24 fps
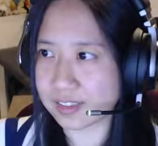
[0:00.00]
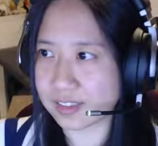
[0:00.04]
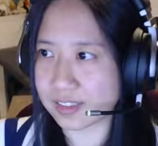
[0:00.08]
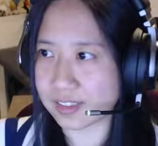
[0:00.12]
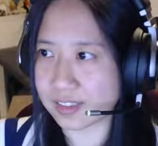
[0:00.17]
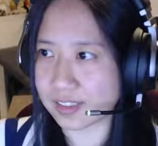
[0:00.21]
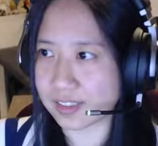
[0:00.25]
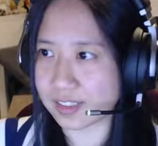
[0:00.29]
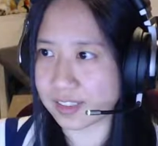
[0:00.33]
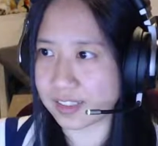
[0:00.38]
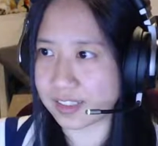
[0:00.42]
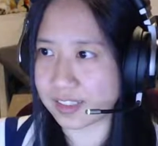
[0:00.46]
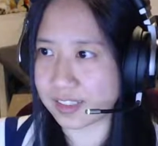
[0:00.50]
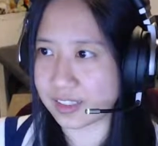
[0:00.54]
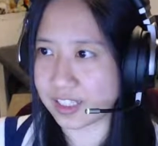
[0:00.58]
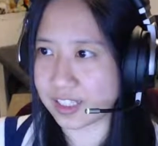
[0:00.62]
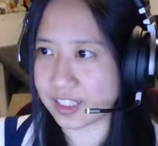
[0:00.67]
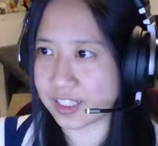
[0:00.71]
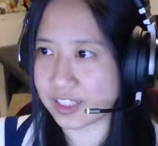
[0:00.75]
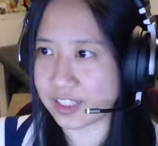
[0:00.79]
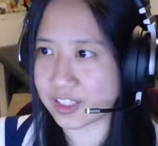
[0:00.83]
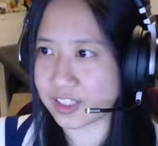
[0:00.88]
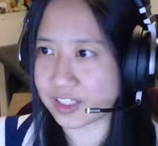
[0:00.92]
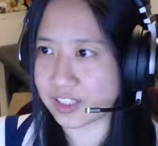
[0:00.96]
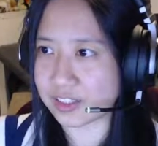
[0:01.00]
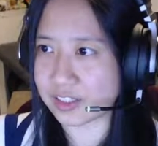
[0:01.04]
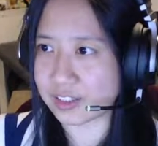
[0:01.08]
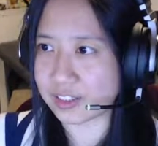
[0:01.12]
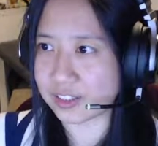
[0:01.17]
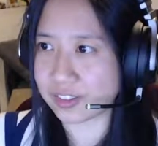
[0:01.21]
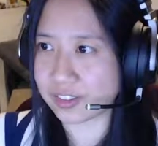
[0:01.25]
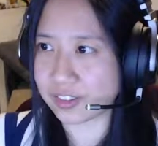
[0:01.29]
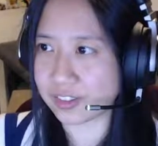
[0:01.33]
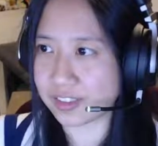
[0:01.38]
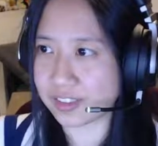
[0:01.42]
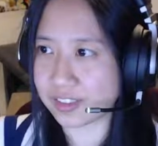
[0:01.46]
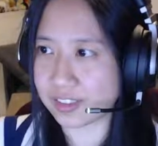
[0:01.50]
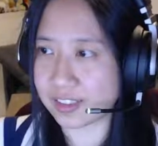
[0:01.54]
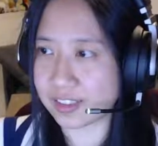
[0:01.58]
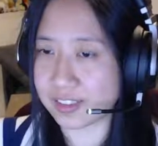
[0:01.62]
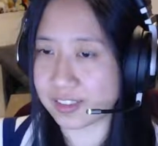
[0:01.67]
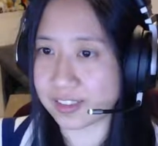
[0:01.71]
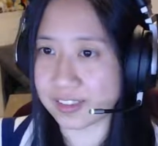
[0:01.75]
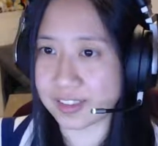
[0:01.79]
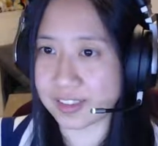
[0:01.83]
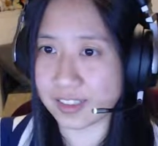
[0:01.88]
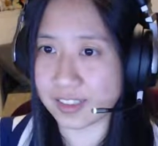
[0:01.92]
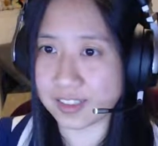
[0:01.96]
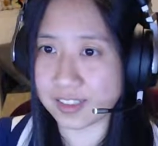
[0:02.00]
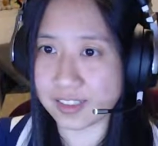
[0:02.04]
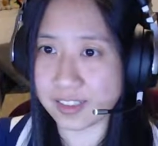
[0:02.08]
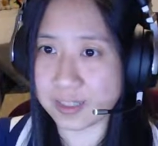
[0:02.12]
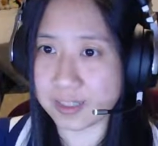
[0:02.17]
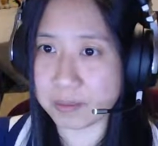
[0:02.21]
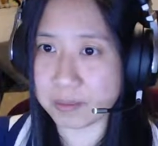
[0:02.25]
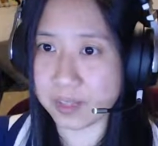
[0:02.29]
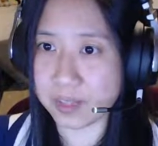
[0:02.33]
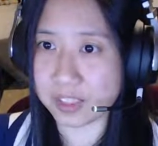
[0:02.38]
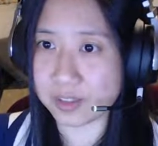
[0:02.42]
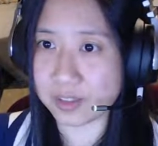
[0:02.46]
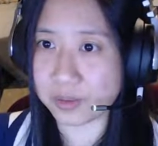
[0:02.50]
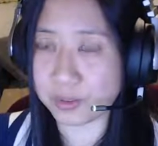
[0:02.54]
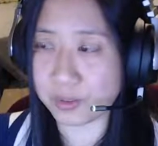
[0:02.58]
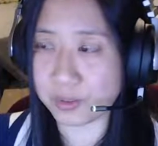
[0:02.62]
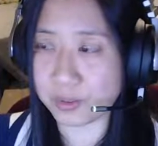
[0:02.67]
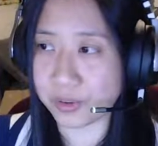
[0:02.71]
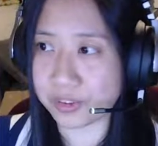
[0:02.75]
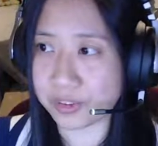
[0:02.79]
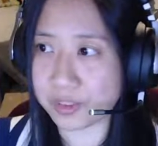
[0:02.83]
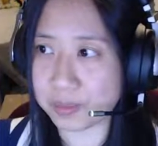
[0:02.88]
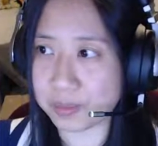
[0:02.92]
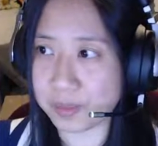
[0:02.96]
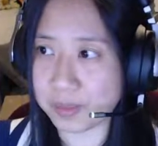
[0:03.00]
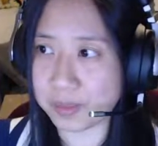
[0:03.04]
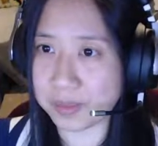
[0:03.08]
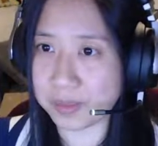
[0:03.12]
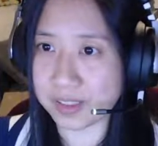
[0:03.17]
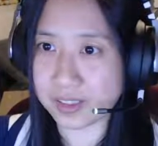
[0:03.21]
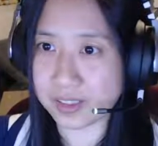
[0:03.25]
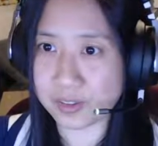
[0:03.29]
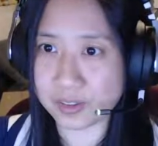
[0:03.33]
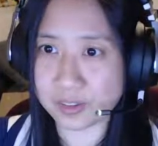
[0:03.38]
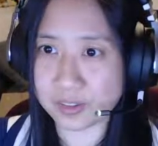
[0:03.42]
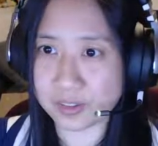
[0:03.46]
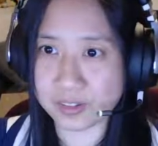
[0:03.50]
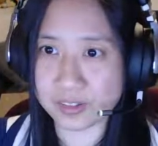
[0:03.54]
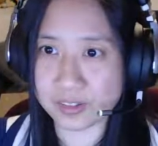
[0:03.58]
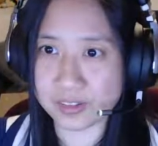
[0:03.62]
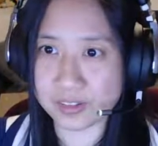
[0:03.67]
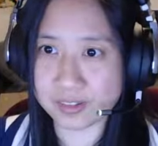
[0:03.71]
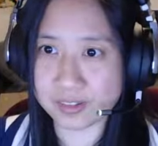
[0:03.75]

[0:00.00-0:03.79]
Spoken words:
educational, that it made you want maybe to